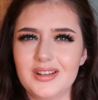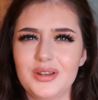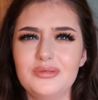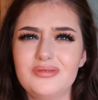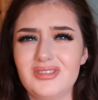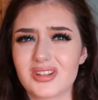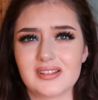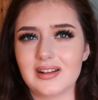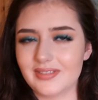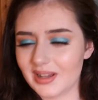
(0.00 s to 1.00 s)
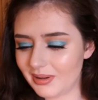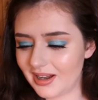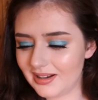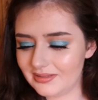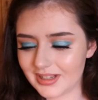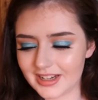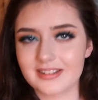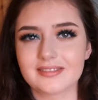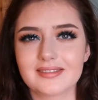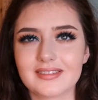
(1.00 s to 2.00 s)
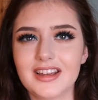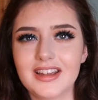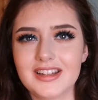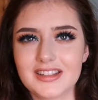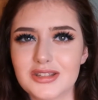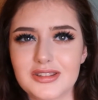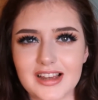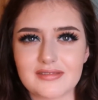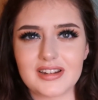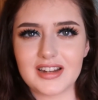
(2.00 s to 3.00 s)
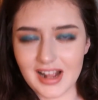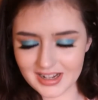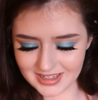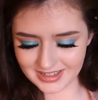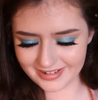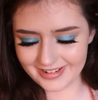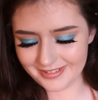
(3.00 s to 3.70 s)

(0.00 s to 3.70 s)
who doesn't have that palette? Like 2018.